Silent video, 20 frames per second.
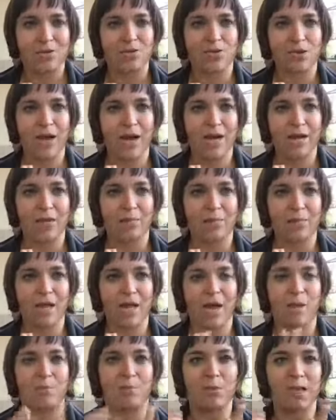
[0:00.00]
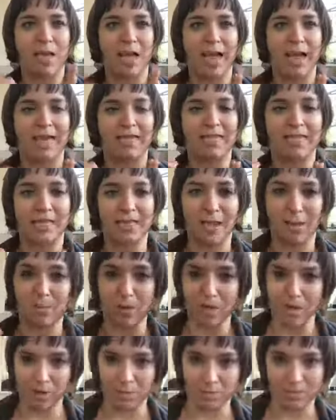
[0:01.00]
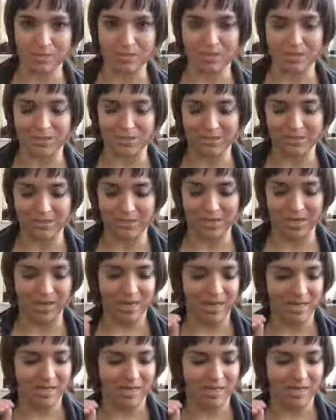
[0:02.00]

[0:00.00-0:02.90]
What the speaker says: and try to apply it to them in their business.